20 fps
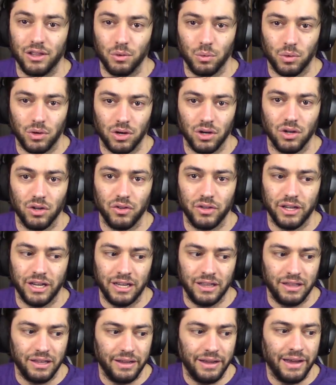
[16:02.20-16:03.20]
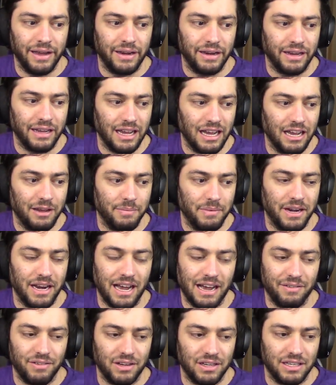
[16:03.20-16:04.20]
the world in the end game and
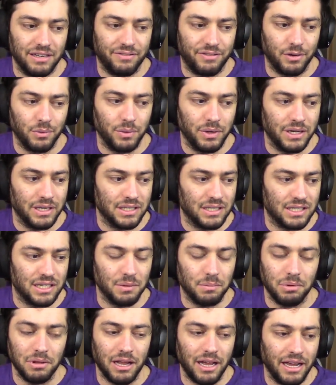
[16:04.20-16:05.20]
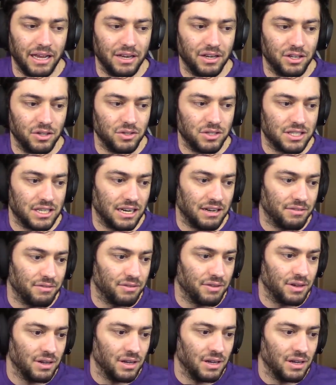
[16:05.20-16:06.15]
having different ways to play and do stuff.